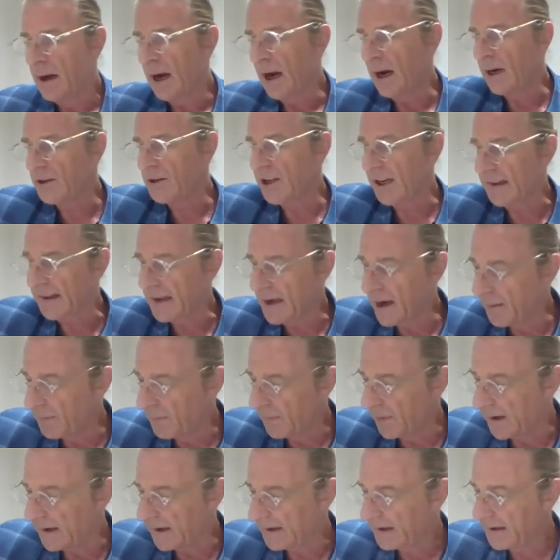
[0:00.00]
are just
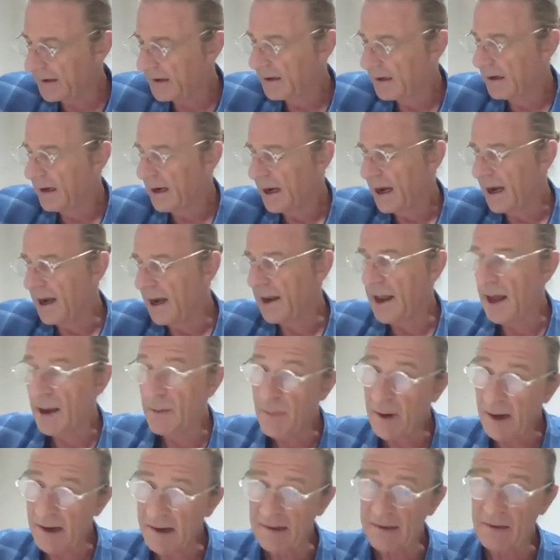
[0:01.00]
numbers, and they're
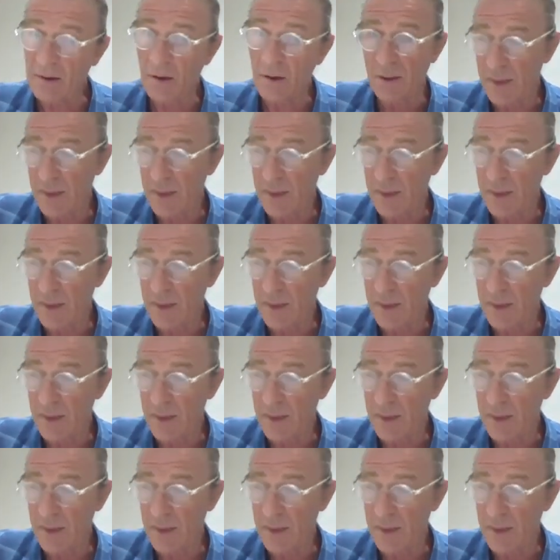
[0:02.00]
based on